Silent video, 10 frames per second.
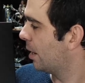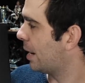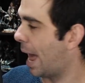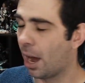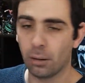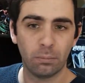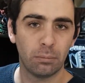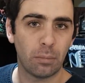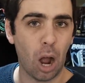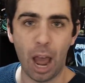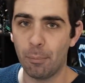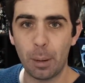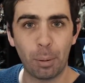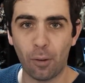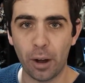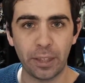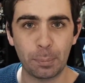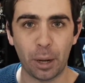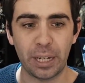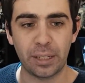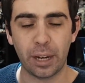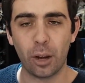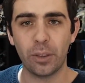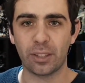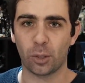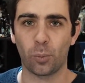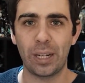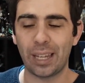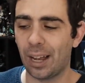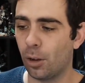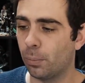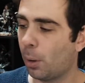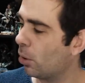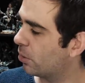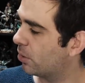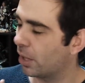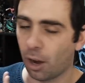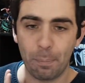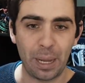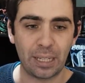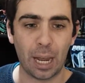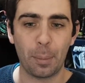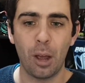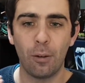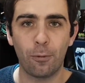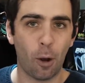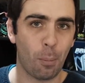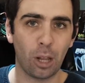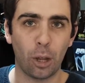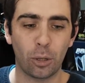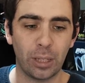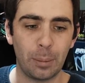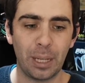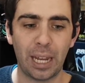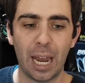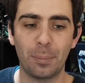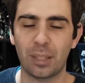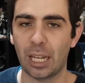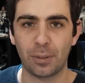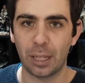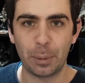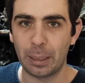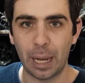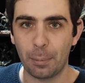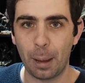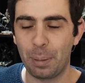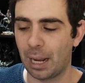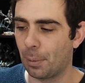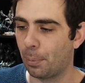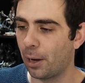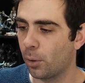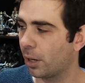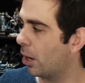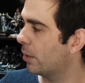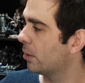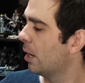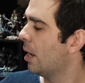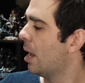Now, I haven't been provided this by Nintendo. This is a retail box that I picked up from my local EB Games. Thanks for letting me pick up the pre-order, guys.